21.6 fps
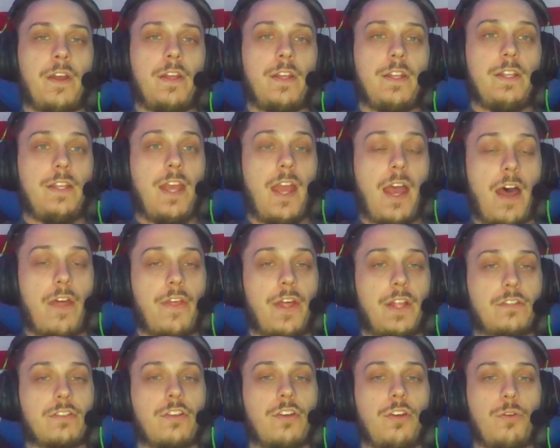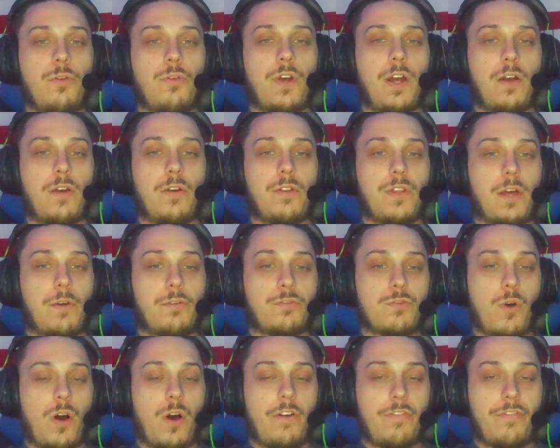yeah, that's cute. That was
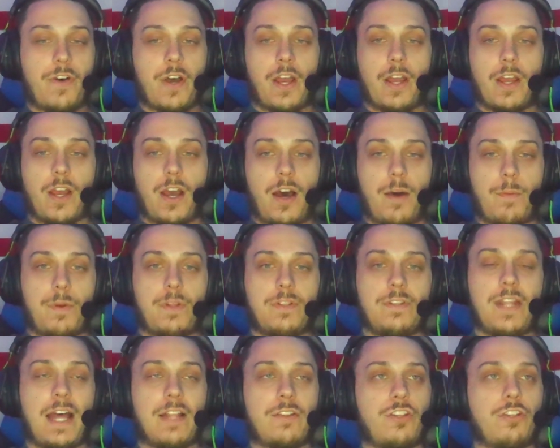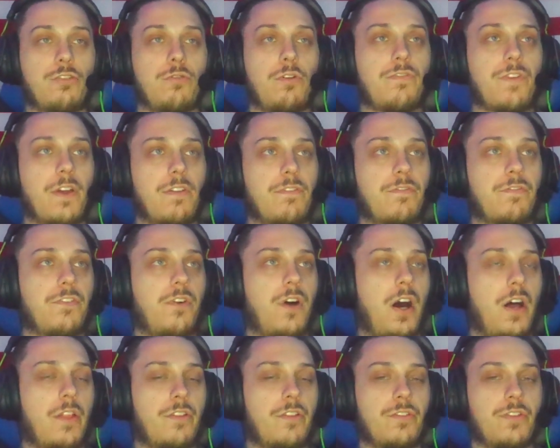qualifying. Not too eventful,
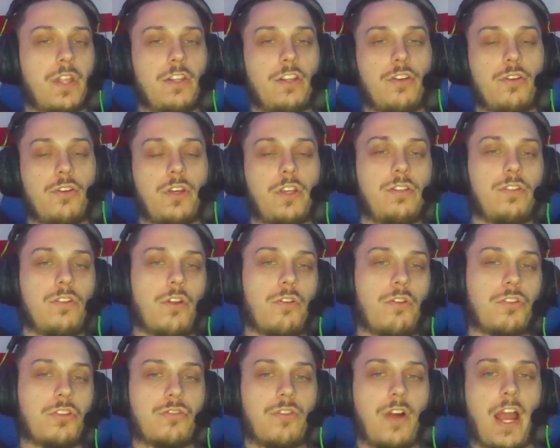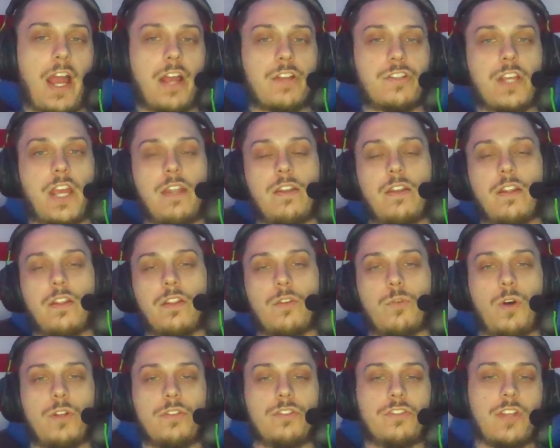other than Yuki Tsunoda's crash ending the
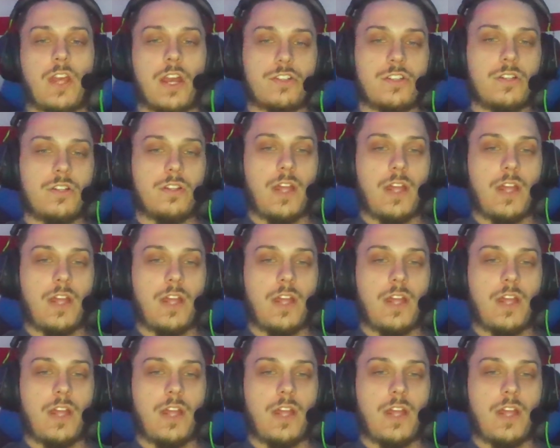one session.